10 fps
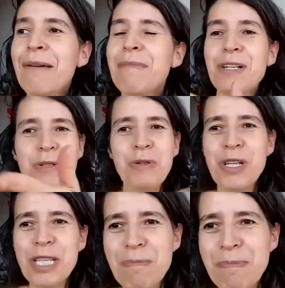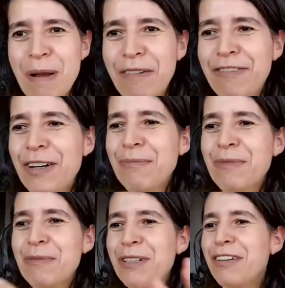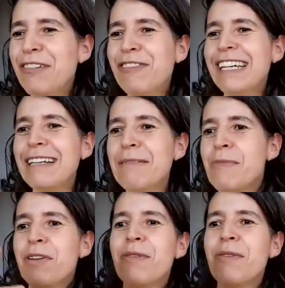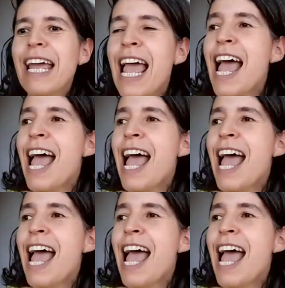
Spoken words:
because you just perform wonderfully Menuet.